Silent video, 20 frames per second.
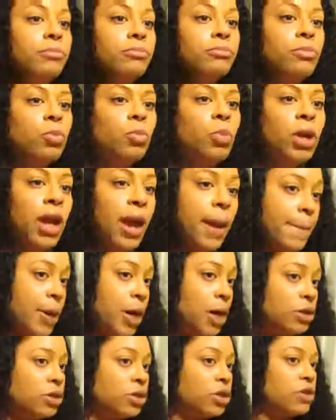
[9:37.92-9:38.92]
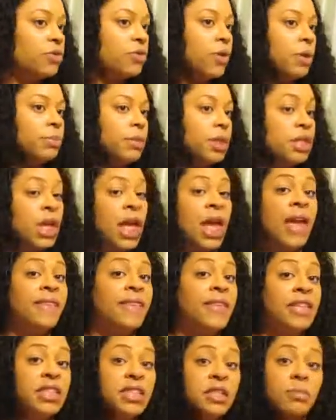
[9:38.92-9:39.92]
What I purchased from this
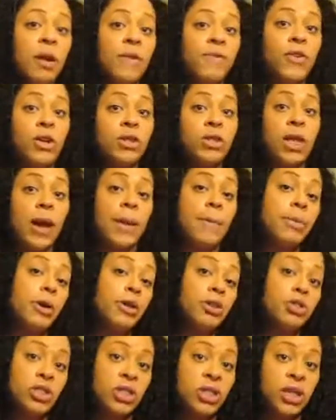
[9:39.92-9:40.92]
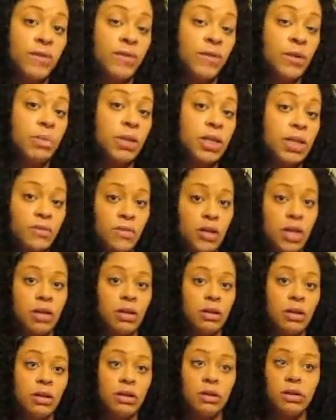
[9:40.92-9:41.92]
is my first time purchasing from this
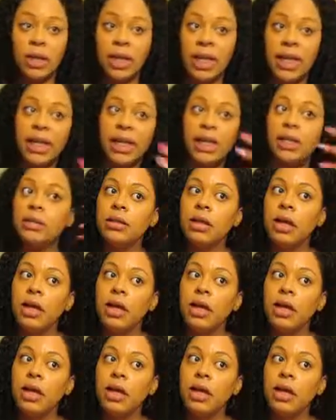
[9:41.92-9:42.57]
vendor, ladies.